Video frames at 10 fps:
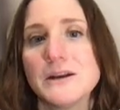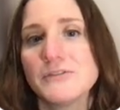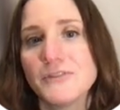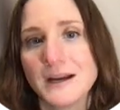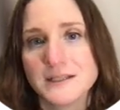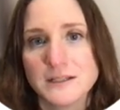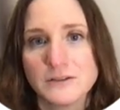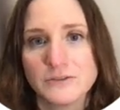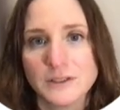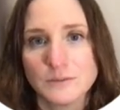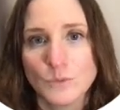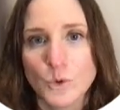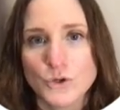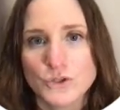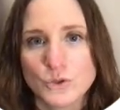ineffective and
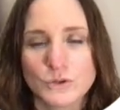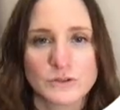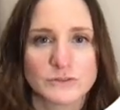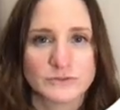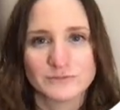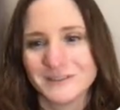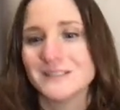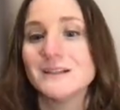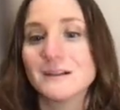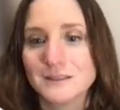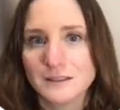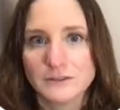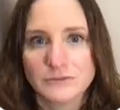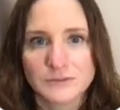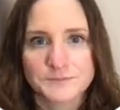more sort of deductive.